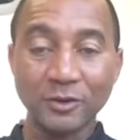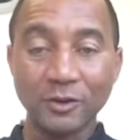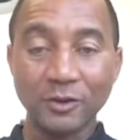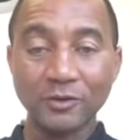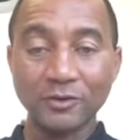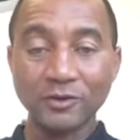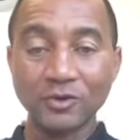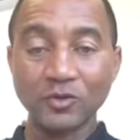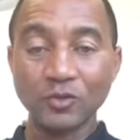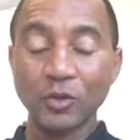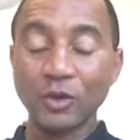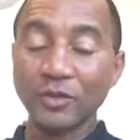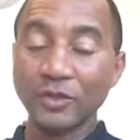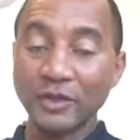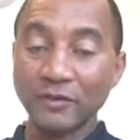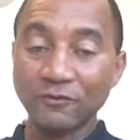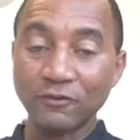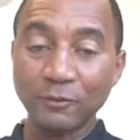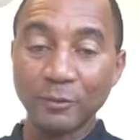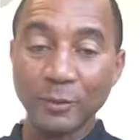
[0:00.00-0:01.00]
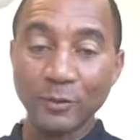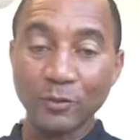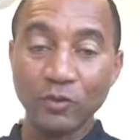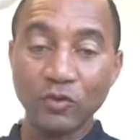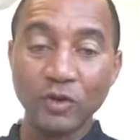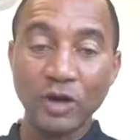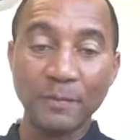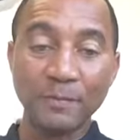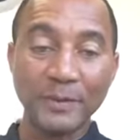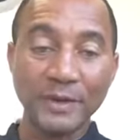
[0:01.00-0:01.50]
all those wonderful
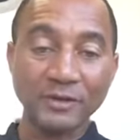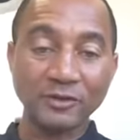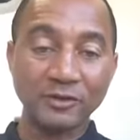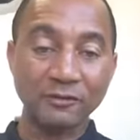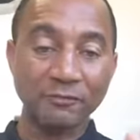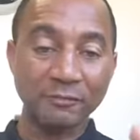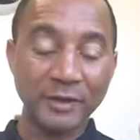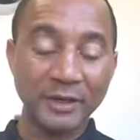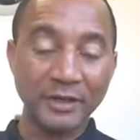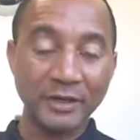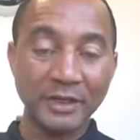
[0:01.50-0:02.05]
people who are part of my